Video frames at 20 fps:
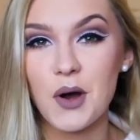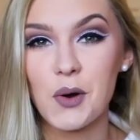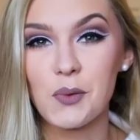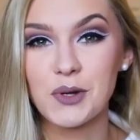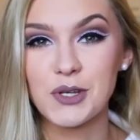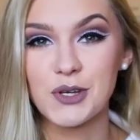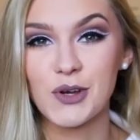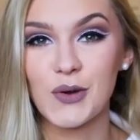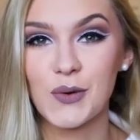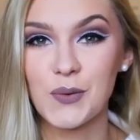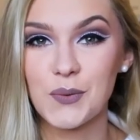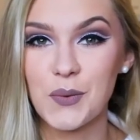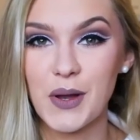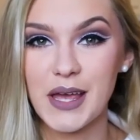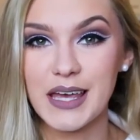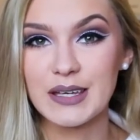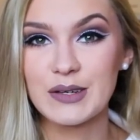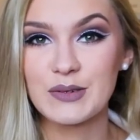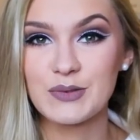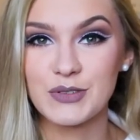when you're
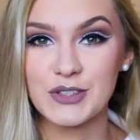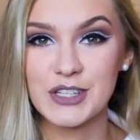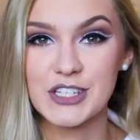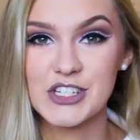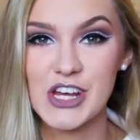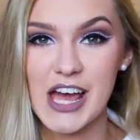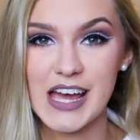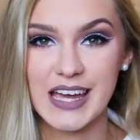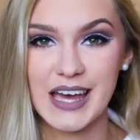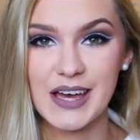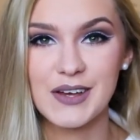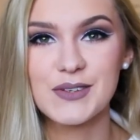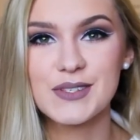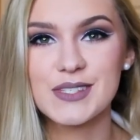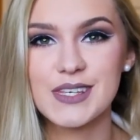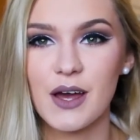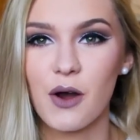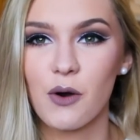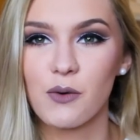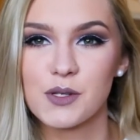waiting for the
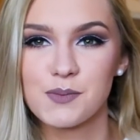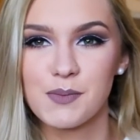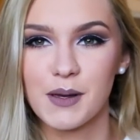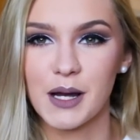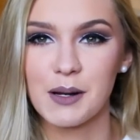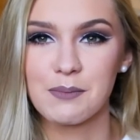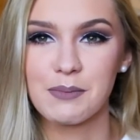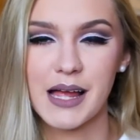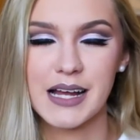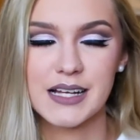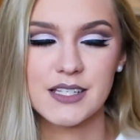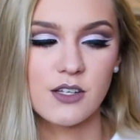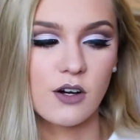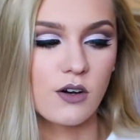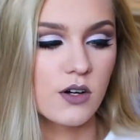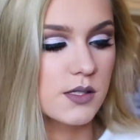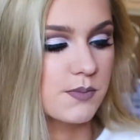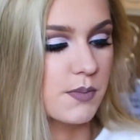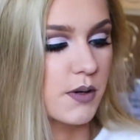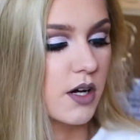checkouts. I always pick up black
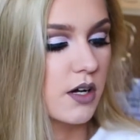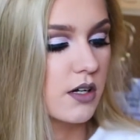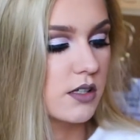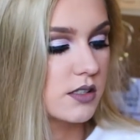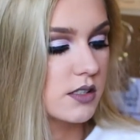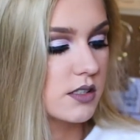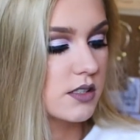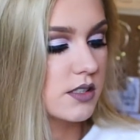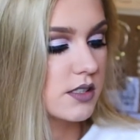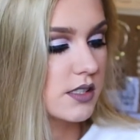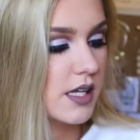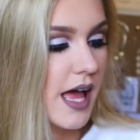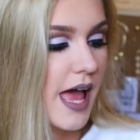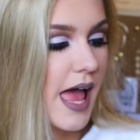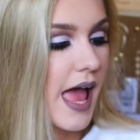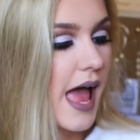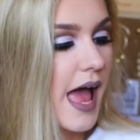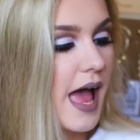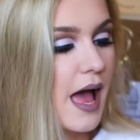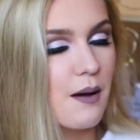socks because
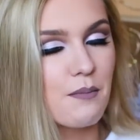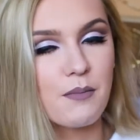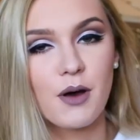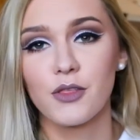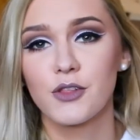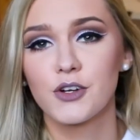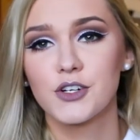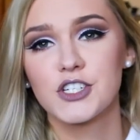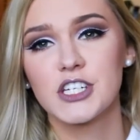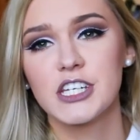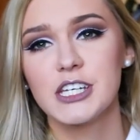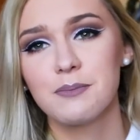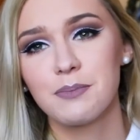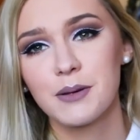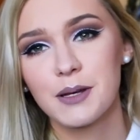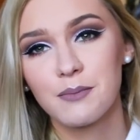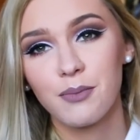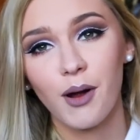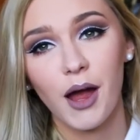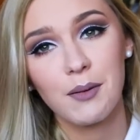they're cheap
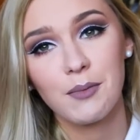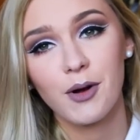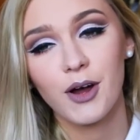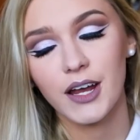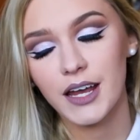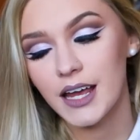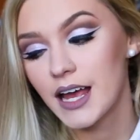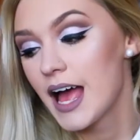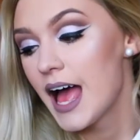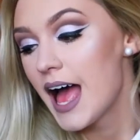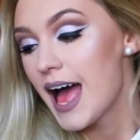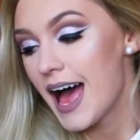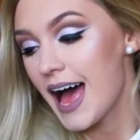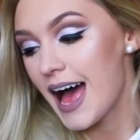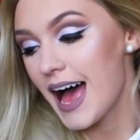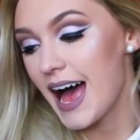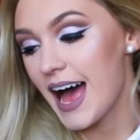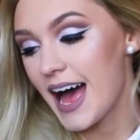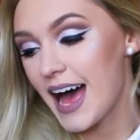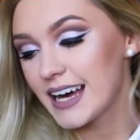in Primark
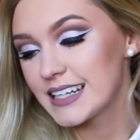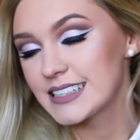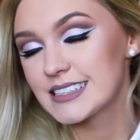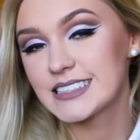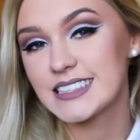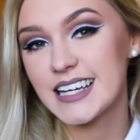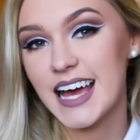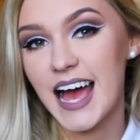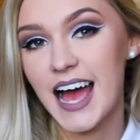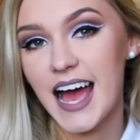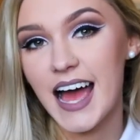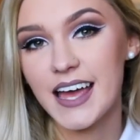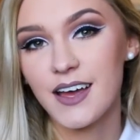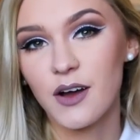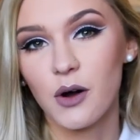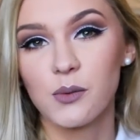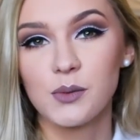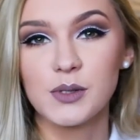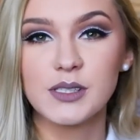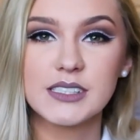and I
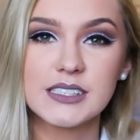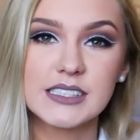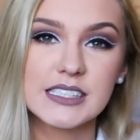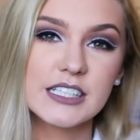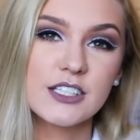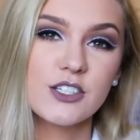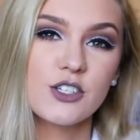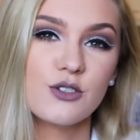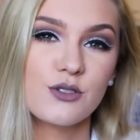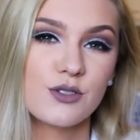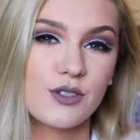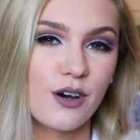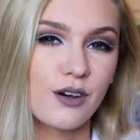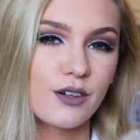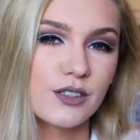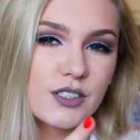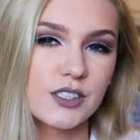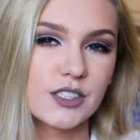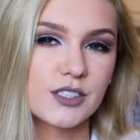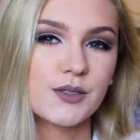always need new
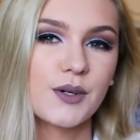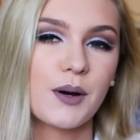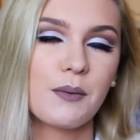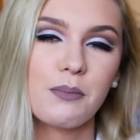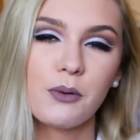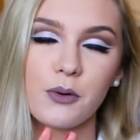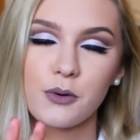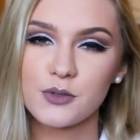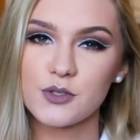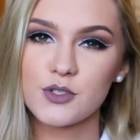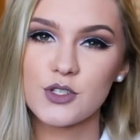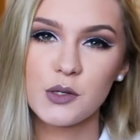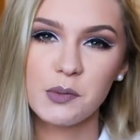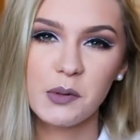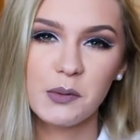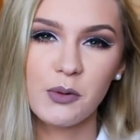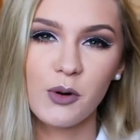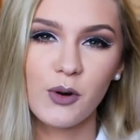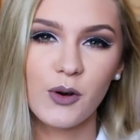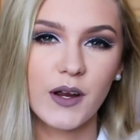socks, so
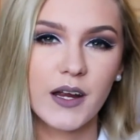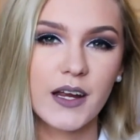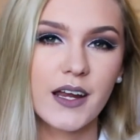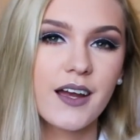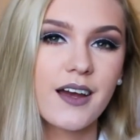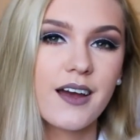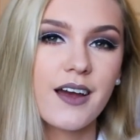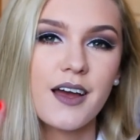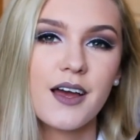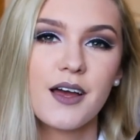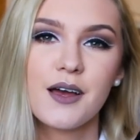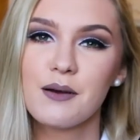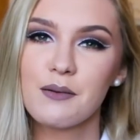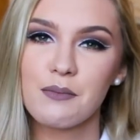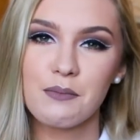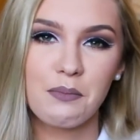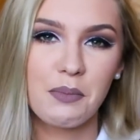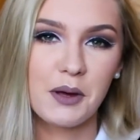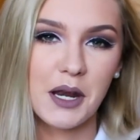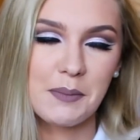super boring.
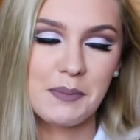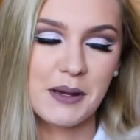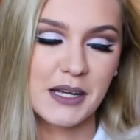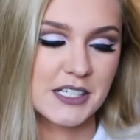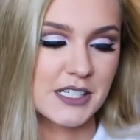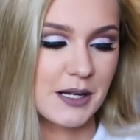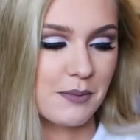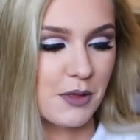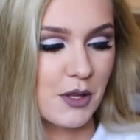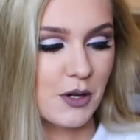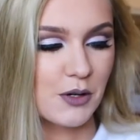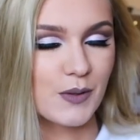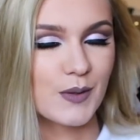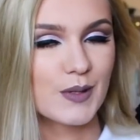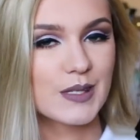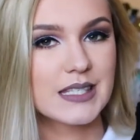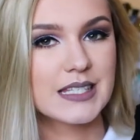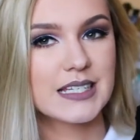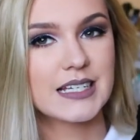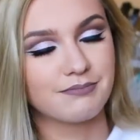But I picked up
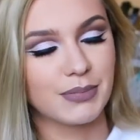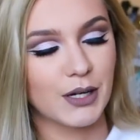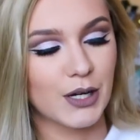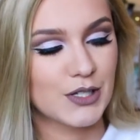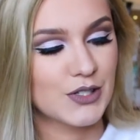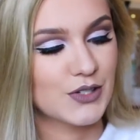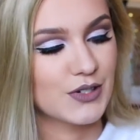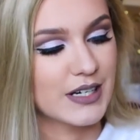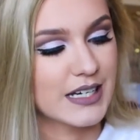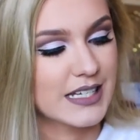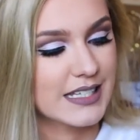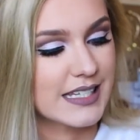those because they're an